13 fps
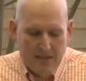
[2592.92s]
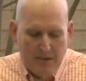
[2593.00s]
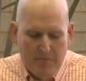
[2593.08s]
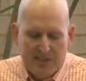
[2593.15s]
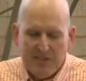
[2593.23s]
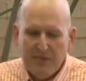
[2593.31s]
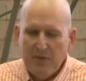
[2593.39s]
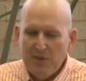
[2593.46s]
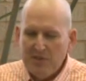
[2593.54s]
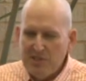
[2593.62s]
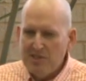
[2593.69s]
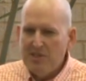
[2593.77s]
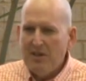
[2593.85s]
They missed the
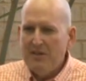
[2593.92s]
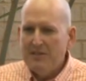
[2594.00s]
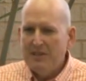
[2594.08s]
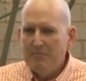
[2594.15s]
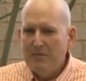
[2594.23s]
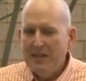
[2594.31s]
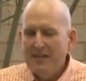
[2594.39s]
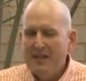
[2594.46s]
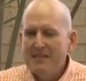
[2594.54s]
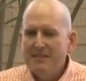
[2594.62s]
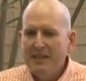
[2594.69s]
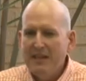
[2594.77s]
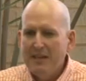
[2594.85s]
first assault on May
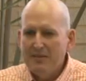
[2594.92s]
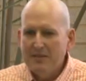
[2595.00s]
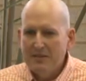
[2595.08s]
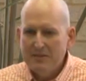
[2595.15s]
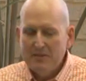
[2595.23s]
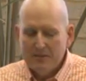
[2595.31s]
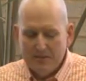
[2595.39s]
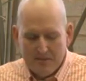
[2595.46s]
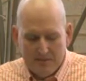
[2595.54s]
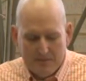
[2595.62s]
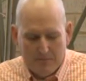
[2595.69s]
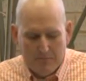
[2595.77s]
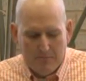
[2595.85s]
19th
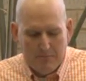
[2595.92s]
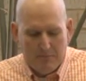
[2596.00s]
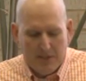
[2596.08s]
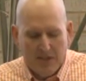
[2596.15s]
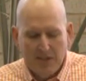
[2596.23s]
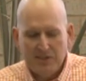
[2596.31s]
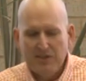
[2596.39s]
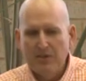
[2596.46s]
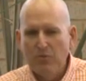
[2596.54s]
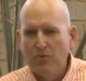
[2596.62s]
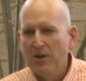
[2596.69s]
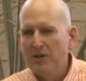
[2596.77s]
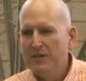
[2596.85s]
because of
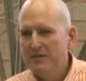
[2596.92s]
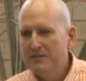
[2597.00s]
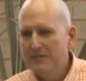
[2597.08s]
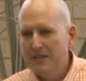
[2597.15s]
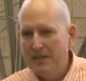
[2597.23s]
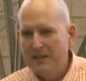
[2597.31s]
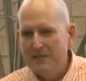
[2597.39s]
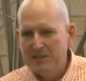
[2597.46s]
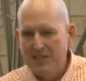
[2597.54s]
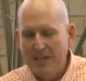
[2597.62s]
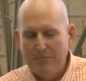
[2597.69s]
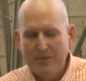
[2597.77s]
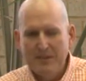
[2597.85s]
the work at the
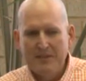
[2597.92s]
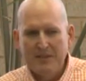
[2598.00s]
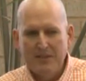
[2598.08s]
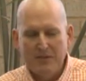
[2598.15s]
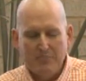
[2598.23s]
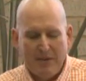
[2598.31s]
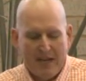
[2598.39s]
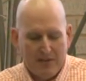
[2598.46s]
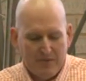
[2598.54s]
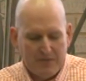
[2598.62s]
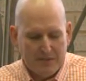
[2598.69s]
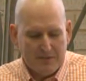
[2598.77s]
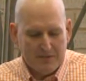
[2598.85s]
Champion Hill
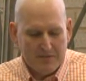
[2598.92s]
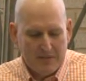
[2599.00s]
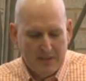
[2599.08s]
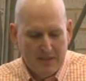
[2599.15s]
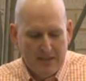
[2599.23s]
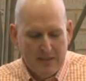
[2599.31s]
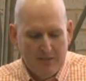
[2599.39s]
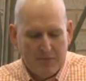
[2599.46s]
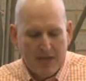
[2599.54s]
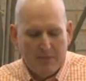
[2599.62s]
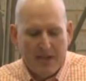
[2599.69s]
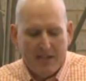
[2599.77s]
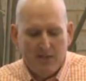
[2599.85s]
battlefield.
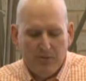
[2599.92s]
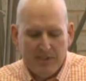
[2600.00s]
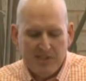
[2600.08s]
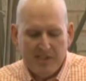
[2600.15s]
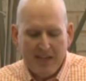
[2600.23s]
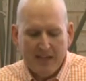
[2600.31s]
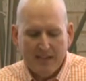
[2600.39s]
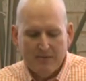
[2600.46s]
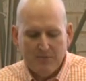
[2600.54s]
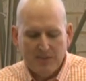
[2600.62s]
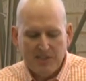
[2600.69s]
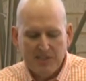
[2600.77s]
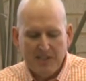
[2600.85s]
But on May 22nd
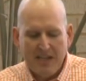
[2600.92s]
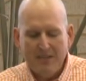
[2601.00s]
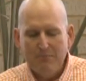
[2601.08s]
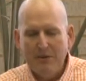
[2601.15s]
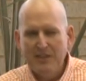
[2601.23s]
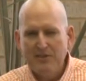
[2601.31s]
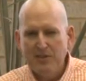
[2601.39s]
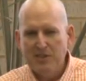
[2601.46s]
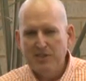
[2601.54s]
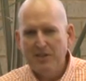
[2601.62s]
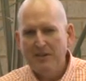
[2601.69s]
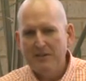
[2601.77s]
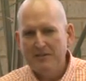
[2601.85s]
was the second major
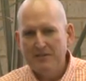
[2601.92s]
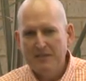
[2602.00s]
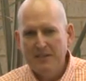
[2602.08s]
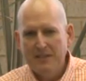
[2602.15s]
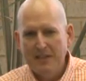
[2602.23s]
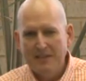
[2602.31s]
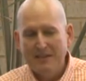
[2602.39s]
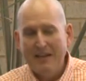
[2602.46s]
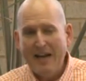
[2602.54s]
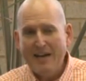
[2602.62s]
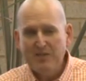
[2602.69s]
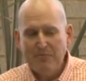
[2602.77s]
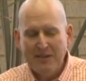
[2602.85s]
assault and the
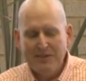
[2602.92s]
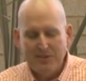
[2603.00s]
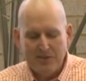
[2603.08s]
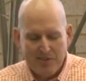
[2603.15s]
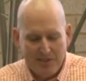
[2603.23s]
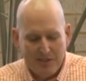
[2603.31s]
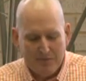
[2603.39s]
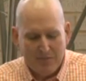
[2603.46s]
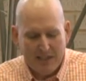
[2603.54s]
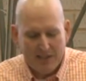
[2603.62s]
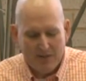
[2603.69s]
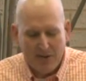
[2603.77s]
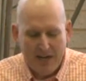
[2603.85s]
last major assault
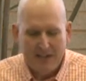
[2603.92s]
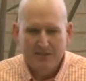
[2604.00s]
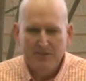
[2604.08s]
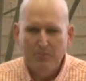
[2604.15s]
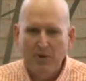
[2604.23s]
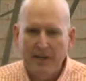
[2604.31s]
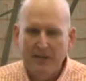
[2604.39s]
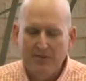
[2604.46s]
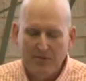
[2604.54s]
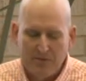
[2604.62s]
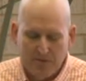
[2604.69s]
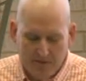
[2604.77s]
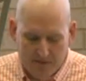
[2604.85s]
by Grant to break
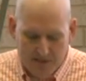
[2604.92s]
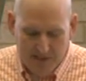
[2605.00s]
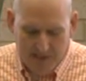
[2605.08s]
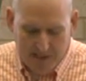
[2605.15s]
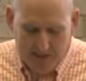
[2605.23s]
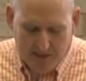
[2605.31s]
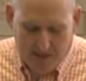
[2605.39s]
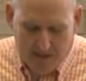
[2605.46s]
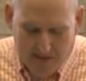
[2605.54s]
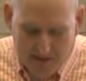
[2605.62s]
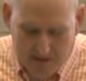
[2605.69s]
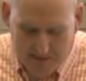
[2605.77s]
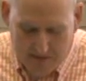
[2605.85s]
through the siege
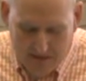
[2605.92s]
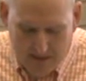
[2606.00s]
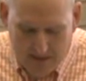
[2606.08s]
lines.